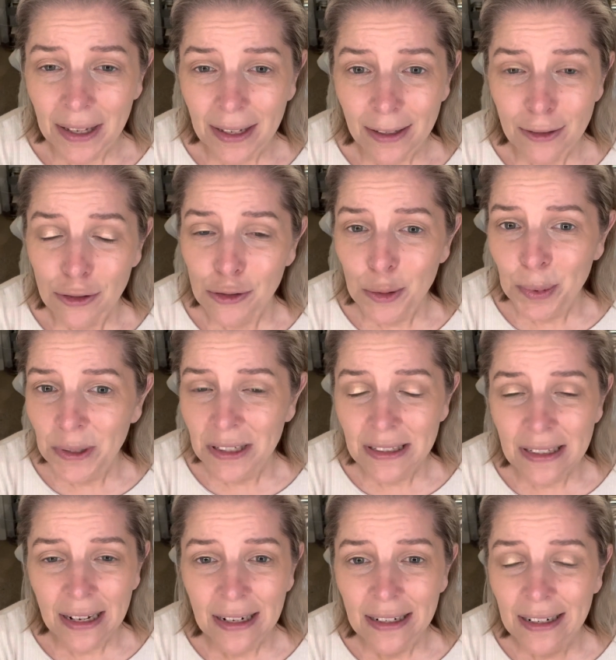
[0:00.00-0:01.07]
super
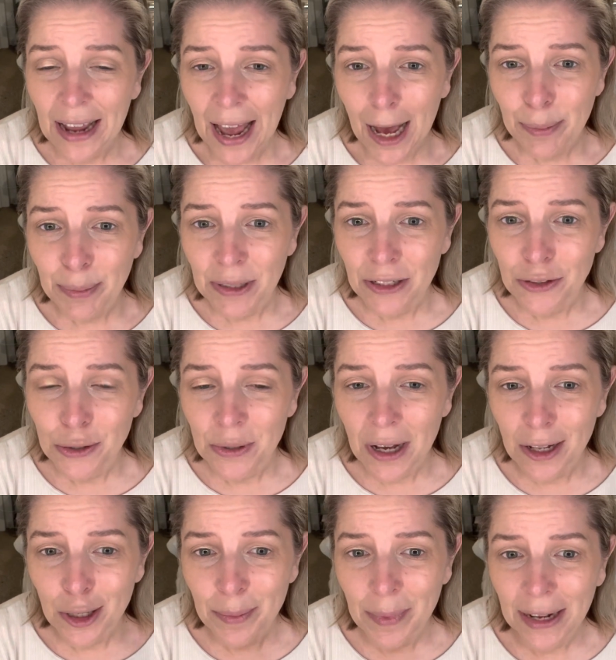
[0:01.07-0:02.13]
excited and happy to
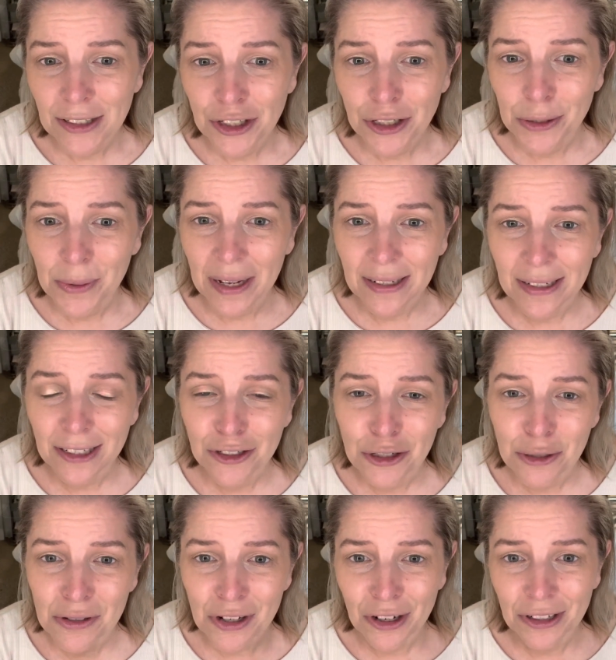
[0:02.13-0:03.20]
color match you and get you
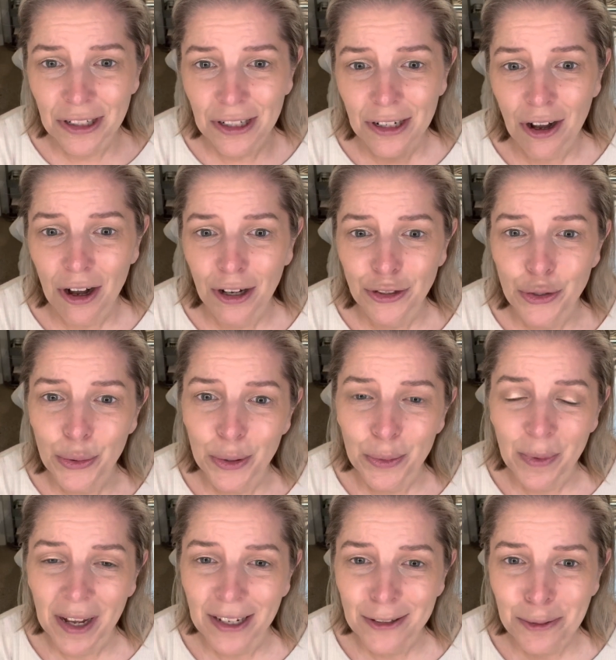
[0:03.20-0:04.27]
started on your
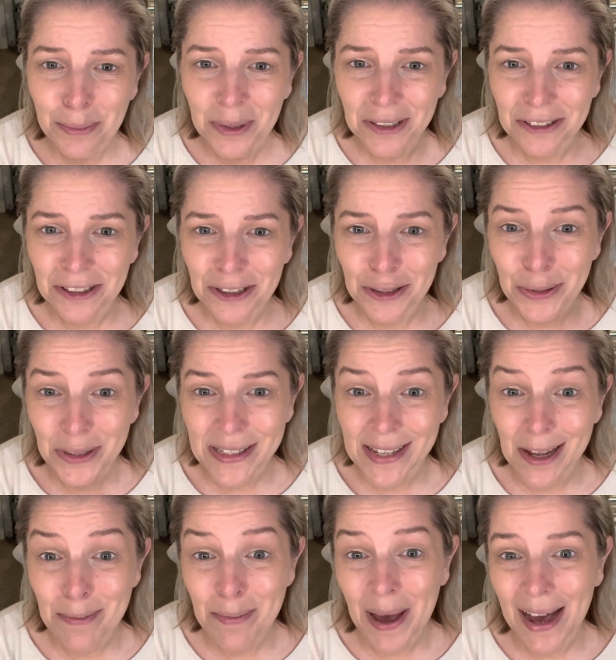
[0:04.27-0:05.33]
way to building your
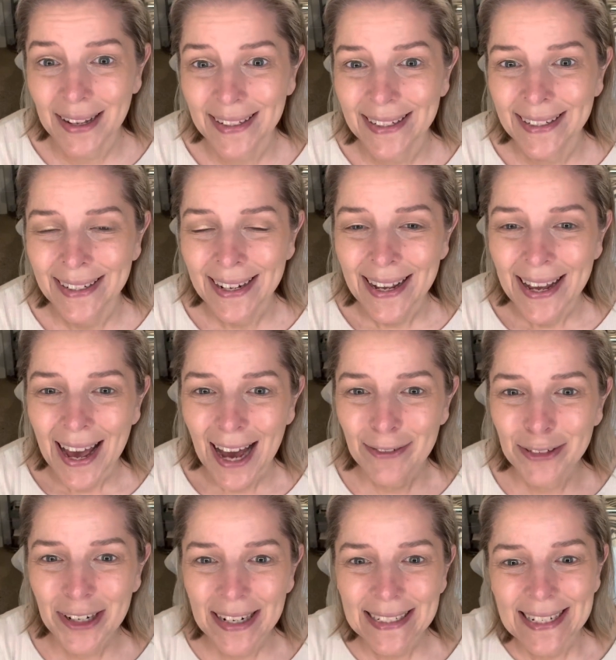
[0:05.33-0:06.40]
Saint palette. Have a
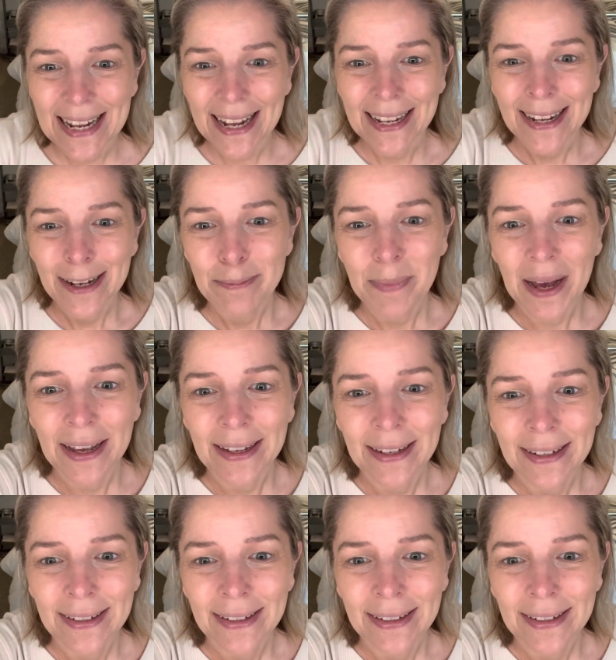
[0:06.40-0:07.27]
great day. Bye.